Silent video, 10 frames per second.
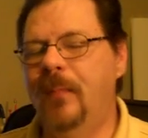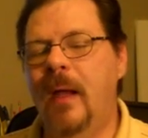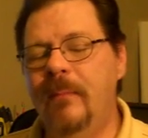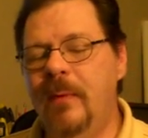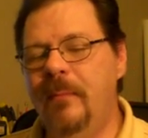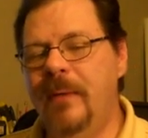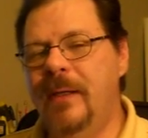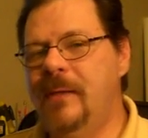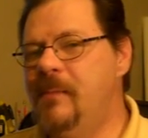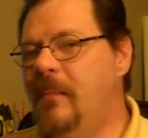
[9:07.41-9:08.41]
I'm the
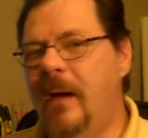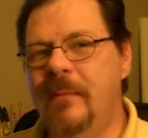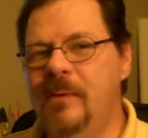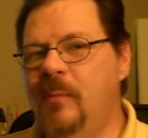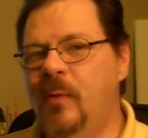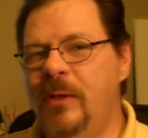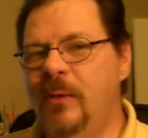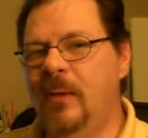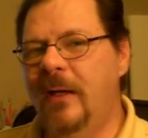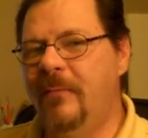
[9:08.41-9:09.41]
biggest mama's boy you
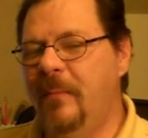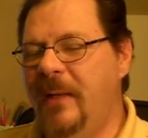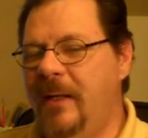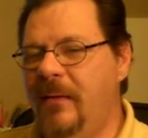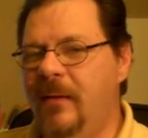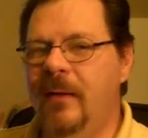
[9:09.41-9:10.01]
will ever meet.